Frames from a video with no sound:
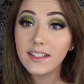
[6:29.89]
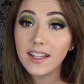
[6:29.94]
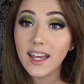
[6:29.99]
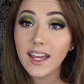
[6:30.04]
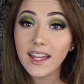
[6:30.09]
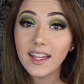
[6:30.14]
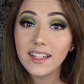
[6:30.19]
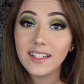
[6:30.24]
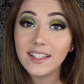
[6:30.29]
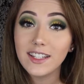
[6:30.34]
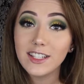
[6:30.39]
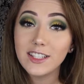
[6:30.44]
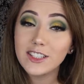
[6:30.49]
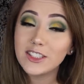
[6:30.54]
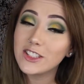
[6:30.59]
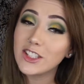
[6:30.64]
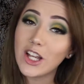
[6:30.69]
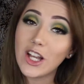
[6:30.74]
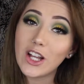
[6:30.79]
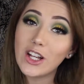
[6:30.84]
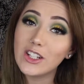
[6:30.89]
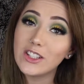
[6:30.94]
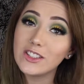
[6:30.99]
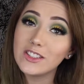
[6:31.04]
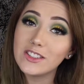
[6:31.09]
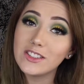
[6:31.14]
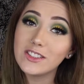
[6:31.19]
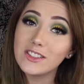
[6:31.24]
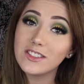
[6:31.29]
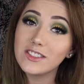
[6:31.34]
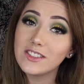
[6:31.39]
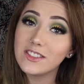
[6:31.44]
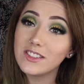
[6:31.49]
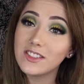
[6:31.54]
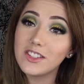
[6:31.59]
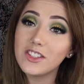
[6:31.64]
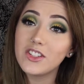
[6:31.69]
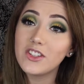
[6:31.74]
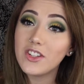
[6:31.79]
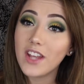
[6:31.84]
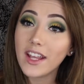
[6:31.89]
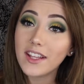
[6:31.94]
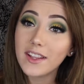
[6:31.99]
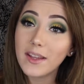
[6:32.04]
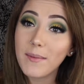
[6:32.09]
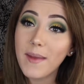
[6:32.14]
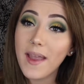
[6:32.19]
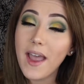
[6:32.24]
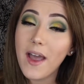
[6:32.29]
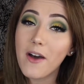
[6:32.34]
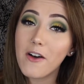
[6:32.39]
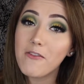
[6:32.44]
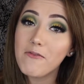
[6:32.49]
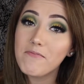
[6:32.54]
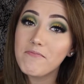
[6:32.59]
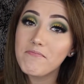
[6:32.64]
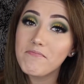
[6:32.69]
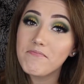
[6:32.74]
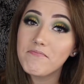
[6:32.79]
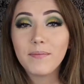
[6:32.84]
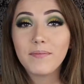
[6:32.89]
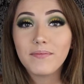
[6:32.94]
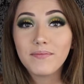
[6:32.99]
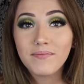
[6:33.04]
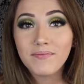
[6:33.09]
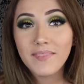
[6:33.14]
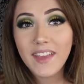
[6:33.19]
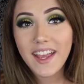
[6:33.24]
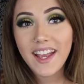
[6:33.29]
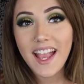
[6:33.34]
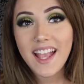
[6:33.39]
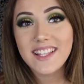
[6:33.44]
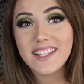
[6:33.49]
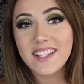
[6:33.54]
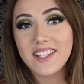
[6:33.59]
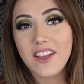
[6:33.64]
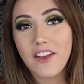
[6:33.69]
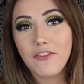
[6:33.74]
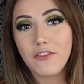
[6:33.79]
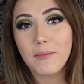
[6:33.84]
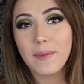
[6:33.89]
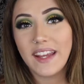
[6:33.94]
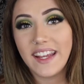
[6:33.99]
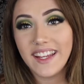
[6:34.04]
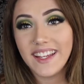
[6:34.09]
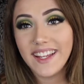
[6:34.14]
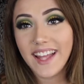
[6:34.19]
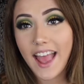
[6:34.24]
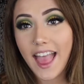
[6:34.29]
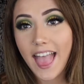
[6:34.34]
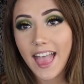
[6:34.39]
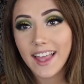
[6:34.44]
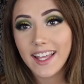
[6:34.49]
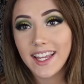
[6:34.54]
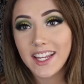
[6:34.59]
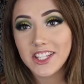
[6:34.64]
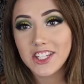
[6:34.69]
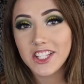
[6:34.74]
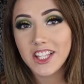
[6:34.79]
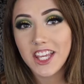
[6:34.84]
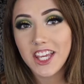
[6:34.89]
yeah. So check them out. Yeah guys, that's all for me. Catch you